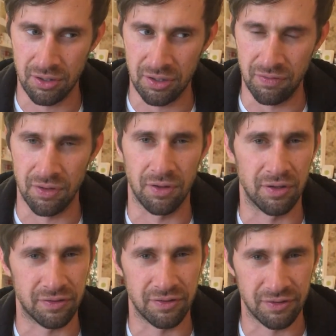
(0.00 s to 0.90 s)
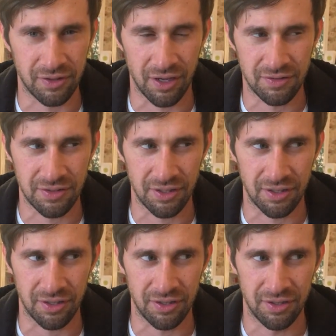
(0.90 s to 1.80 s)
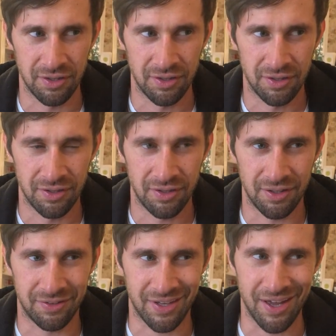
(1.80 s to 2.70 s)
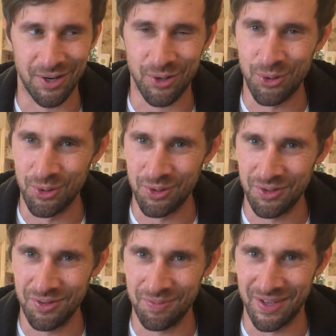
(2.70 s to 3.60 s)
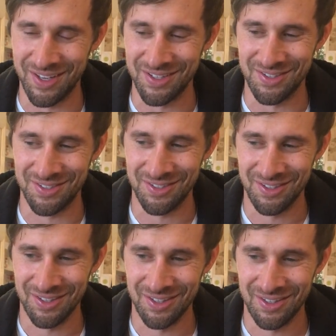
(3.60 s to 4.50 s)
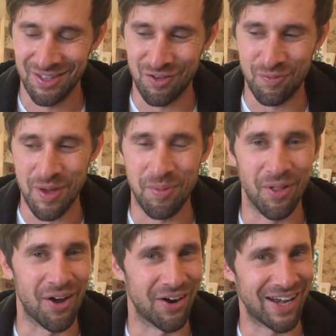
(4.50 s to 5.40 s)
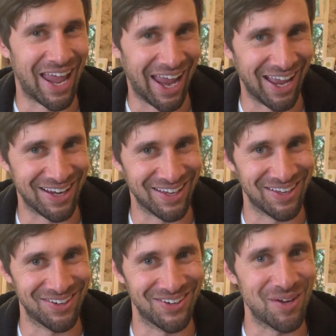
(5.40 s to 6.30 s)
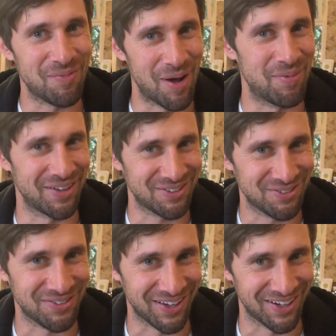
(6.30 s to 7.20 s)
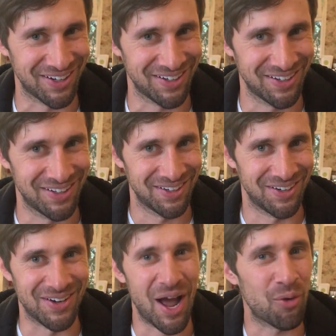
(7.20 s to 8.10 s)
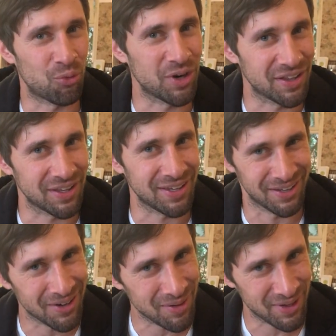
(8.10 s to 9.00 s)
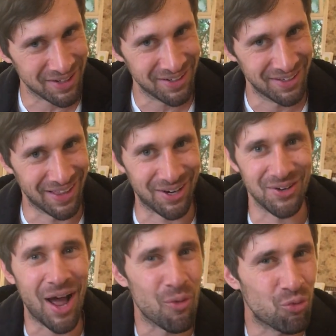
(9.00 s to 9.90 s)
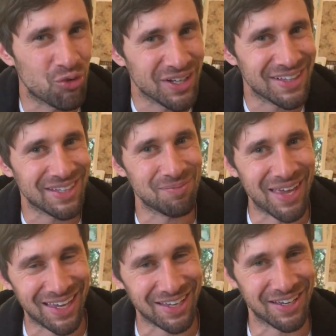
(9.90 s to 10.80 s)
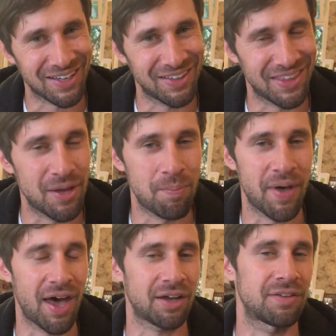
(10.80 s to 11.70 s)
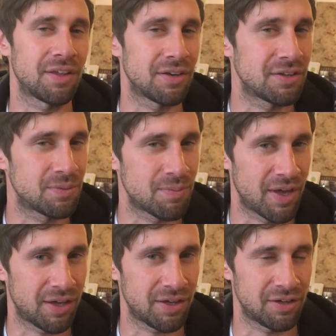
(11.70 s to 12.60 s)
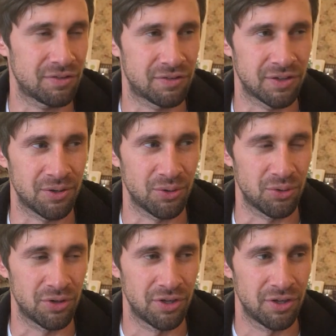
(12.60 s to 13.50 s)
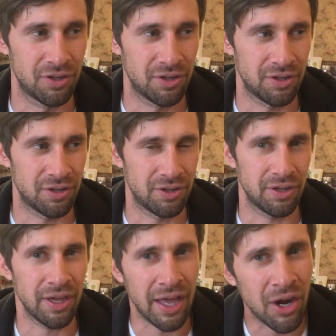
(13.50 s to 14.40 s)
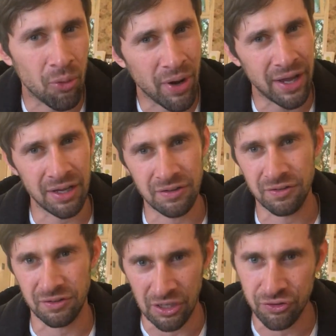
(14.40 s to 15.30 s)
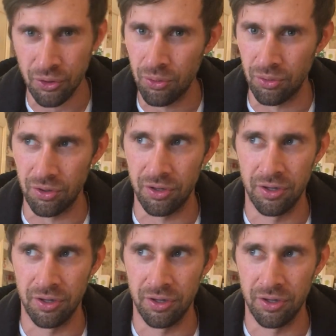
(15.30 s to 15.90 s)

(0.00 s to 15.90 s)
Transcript: even though it's disgusting, it's kind of cool because if people aren't hating you in a public sphere, you're not really, you know what I mean? Like you're not really making the impact that you need to be making. So in a way, it's cool,